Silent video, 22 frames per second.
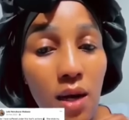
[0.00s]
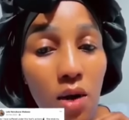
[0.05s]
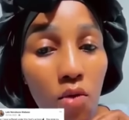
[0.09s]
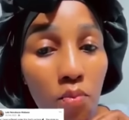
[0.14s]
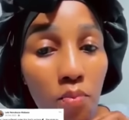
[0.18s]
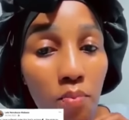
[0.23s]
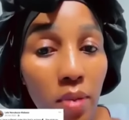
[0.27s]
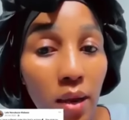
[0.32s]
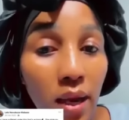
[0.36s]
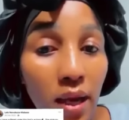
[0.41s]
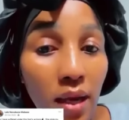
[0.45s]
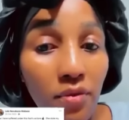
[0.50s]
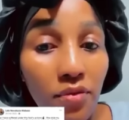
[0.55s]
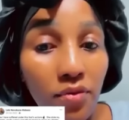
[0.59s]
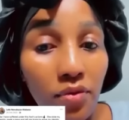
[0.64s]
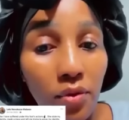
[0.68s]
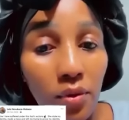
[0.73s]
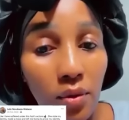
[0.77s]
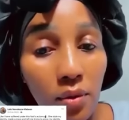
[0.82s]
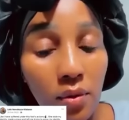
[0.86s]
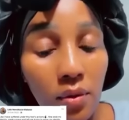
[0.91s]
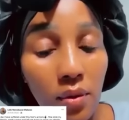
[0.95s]
how
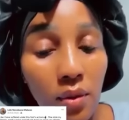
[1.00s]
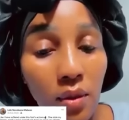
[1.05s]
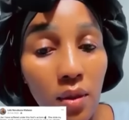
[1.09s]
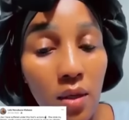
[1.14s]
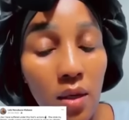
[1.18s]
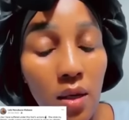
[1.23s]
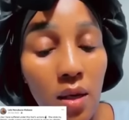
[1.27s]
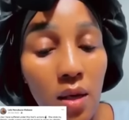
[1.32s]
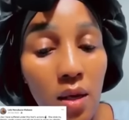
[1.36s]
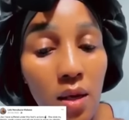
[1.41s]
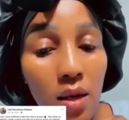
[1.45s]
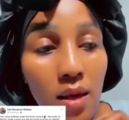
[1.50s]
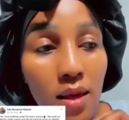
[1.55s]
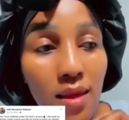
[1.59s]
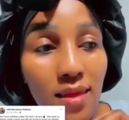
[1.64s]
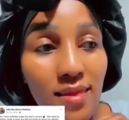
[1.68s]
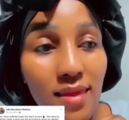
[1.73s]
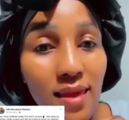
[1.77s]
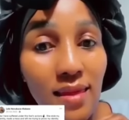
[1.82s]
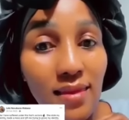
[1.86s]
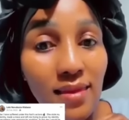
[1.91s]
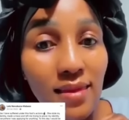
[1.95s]
painful
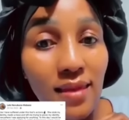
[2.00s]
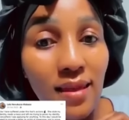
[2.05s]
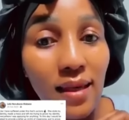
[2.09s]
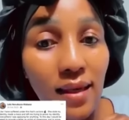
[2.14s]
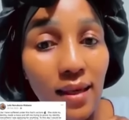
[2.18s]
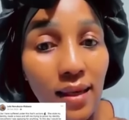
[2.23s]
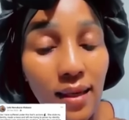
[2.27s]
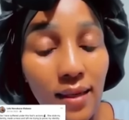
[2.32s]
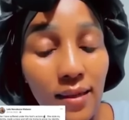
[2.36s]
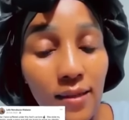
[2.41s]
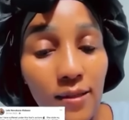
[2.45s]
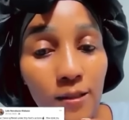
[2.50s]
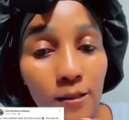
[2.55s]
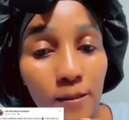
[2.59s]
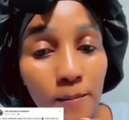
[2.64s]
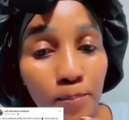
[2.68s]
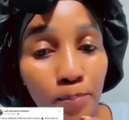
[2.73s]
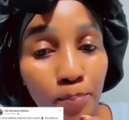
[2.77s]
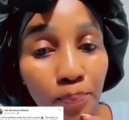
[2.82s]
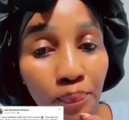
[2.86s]
that thing is.